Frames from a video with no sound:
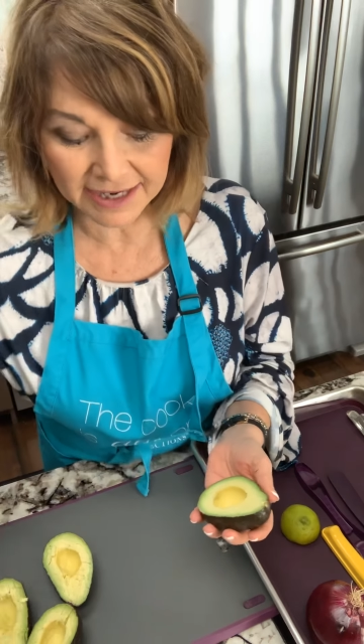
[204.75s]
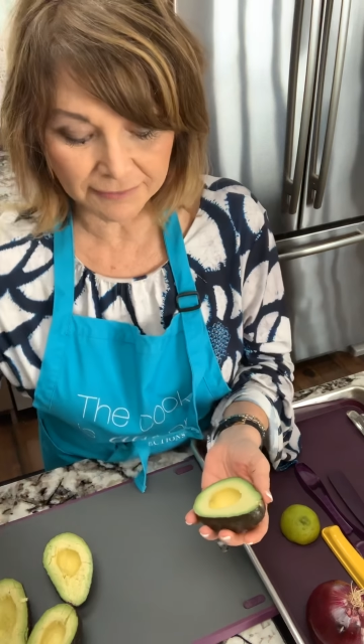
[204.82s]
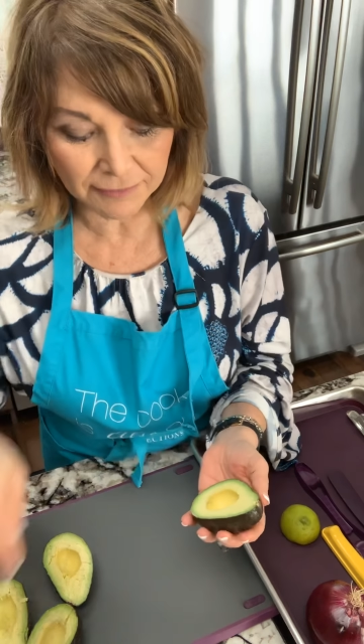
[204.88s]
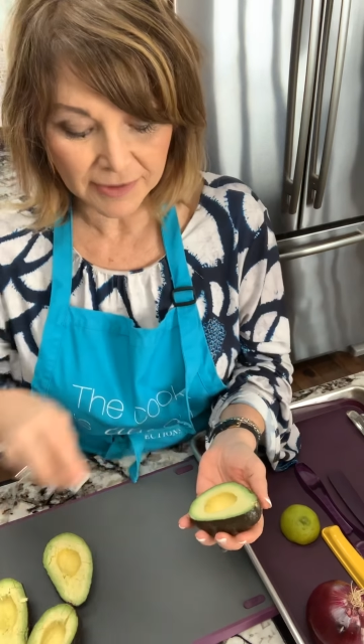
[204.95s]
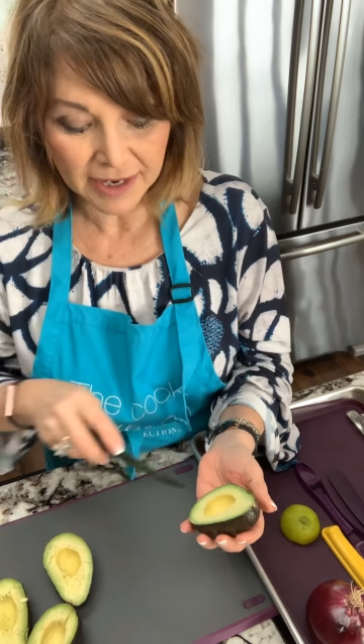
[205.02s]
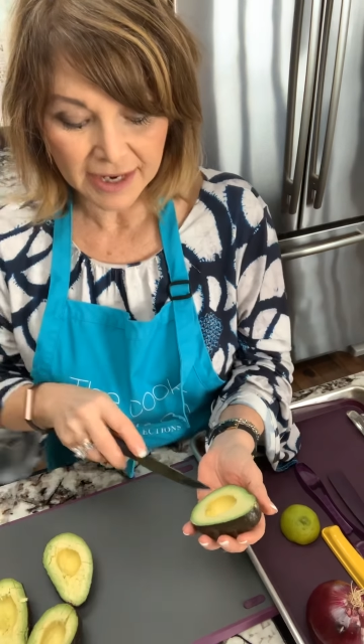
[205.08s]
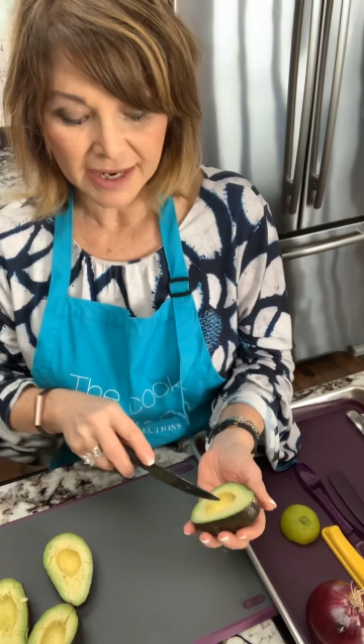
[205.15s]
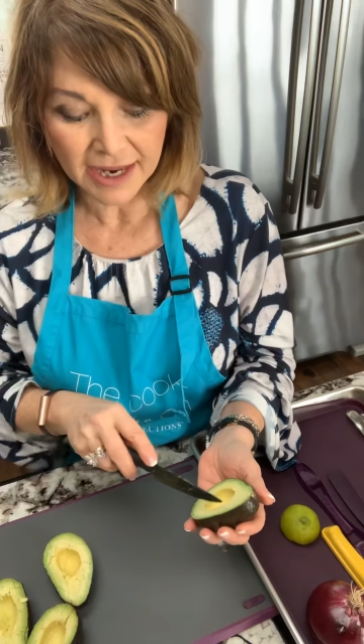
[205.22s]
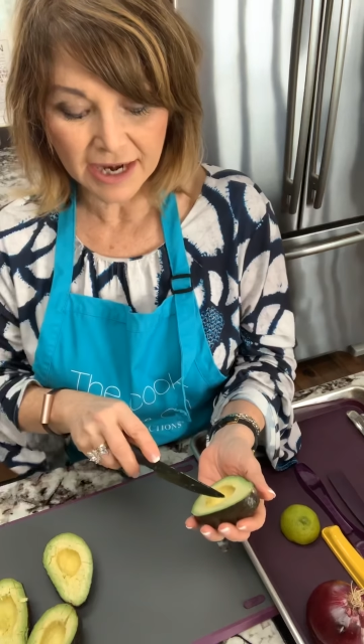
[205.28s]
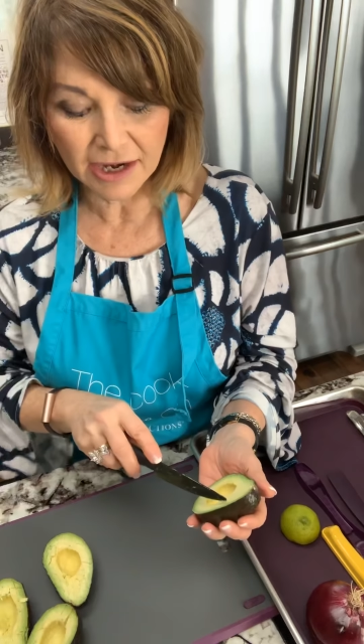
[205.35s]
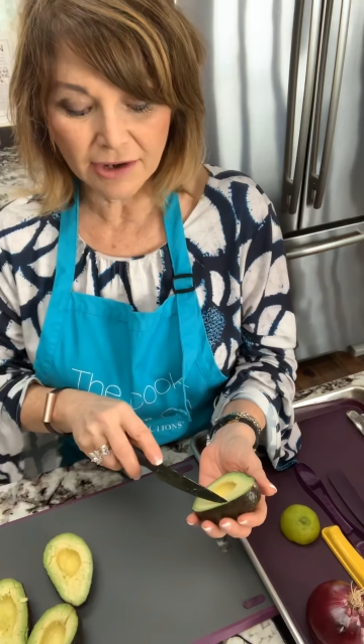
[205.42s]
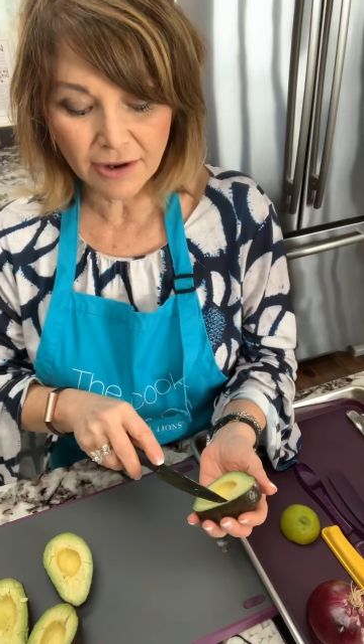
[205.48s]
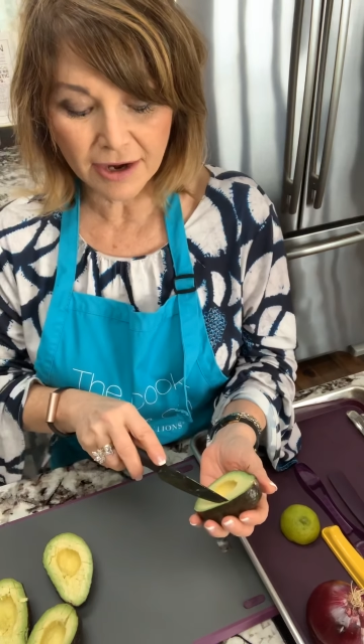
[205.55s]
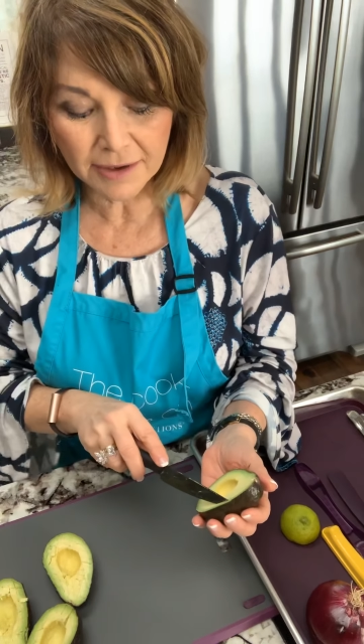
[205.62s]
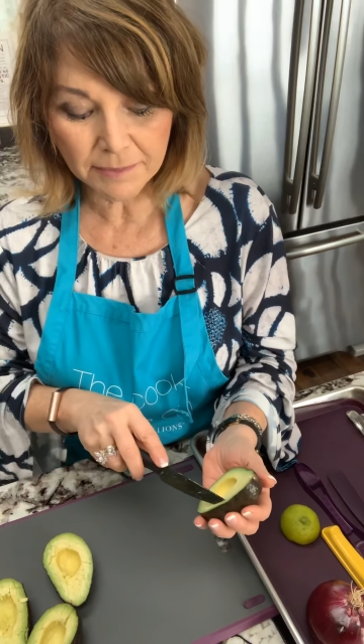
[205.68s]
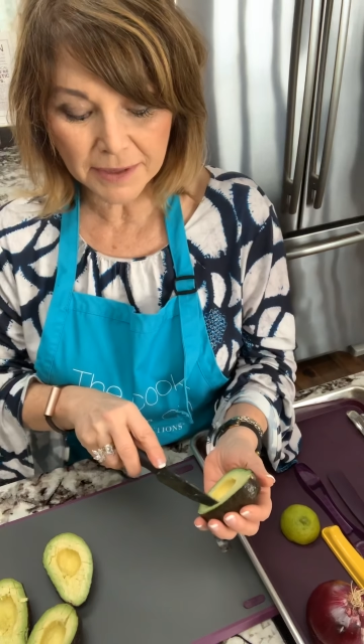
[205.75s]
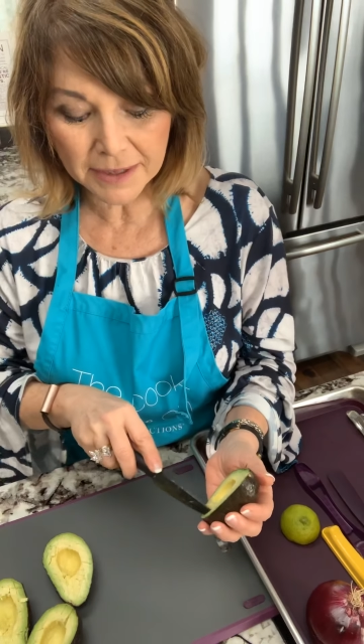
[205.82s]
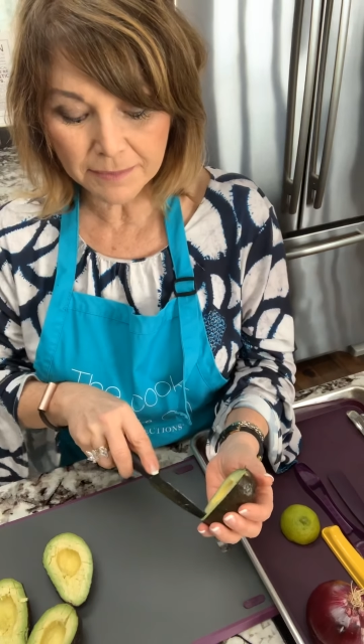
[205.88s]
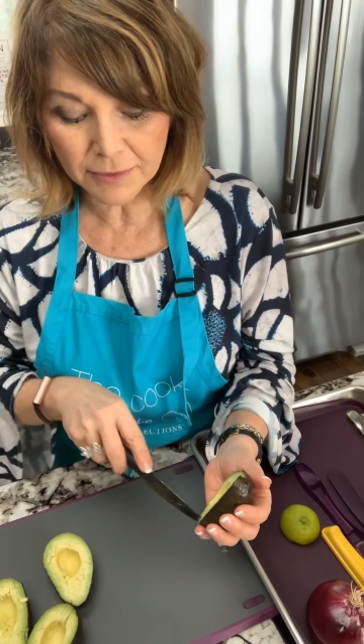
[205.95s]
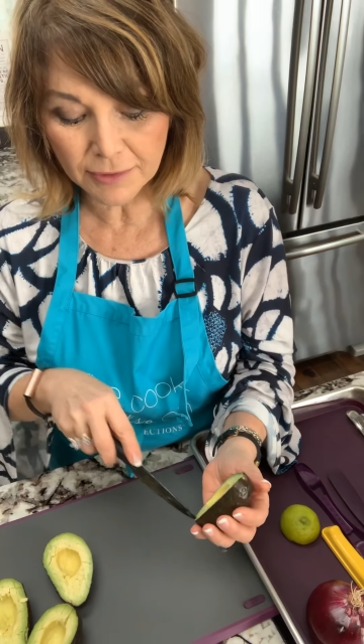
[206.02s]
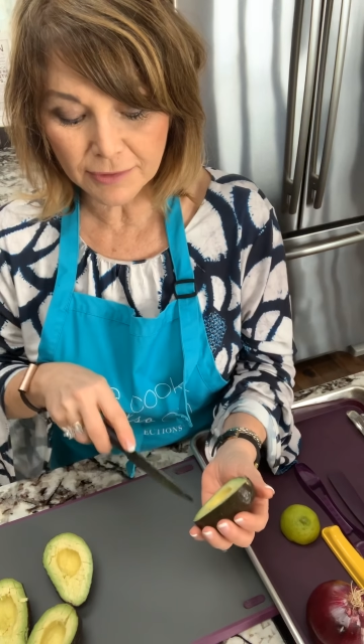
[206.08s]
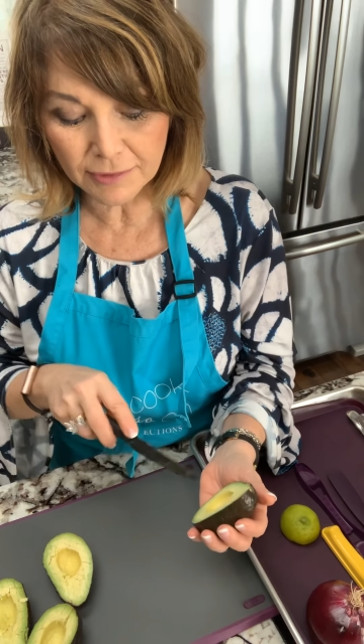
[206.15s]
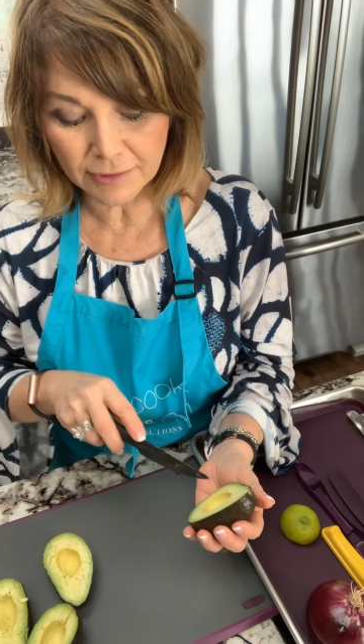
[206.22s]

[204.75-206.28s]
And a lot of people who